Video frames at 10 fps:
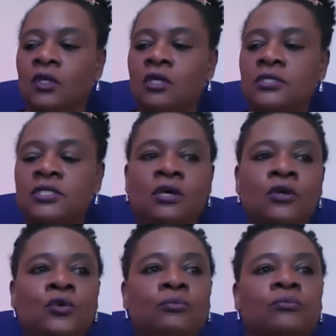
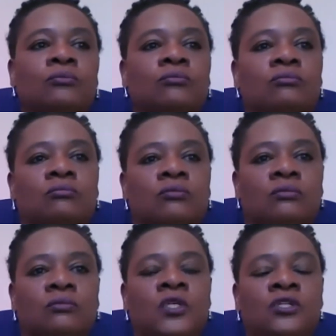So
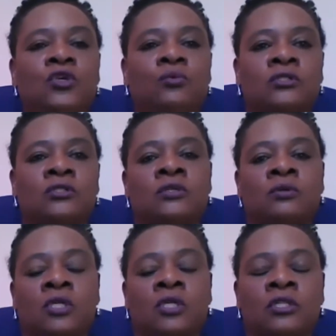they knew what
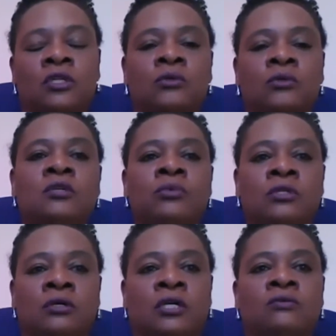they wanted, but
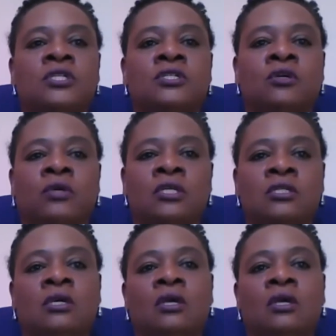not how to do it.